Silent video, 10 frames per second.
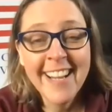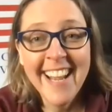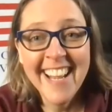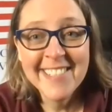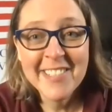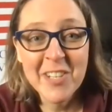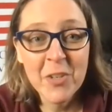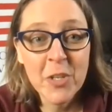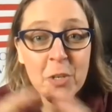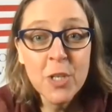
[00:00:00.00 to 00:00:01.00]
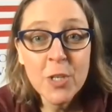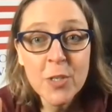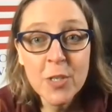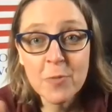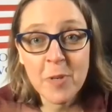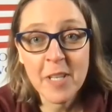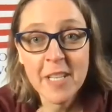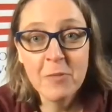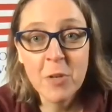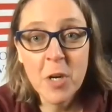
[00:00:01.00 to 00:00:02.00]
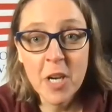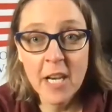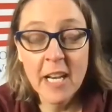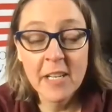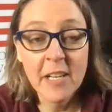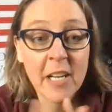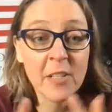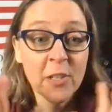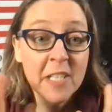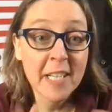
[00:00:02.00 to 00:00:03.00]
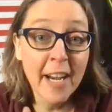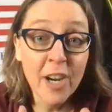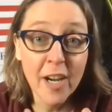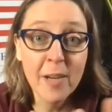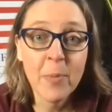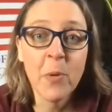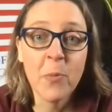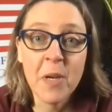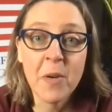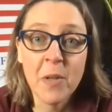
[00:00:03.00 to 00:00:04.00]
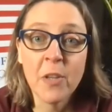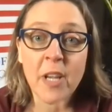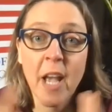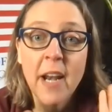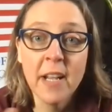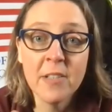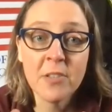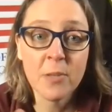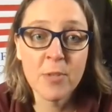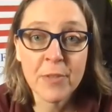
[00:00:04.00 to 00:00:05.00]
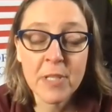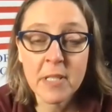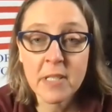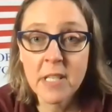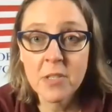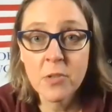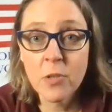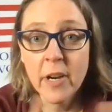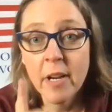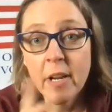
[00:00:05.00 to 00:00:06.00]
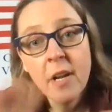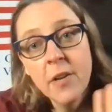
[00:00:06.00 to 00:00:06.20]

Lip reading: And so the news is really, it can look scary, but we can look at it in terms of a success story.